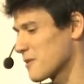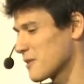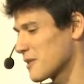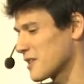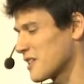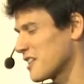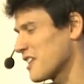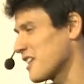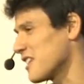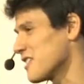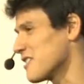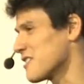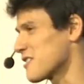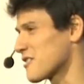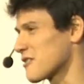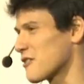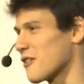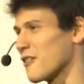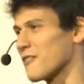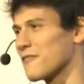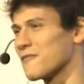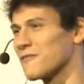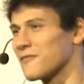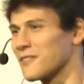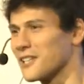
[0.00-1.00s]
kids
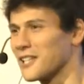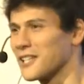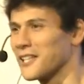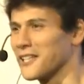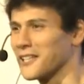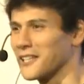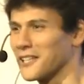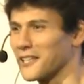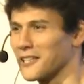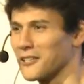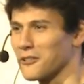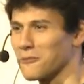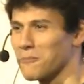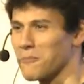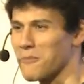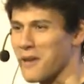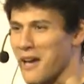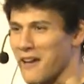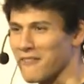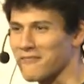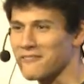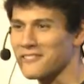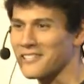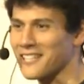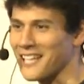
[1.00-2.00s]
are feeling in a
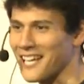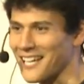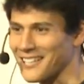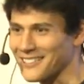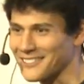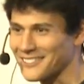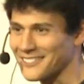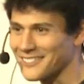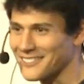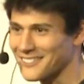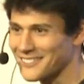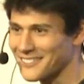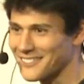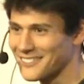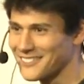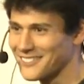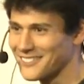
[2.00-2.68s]
math class.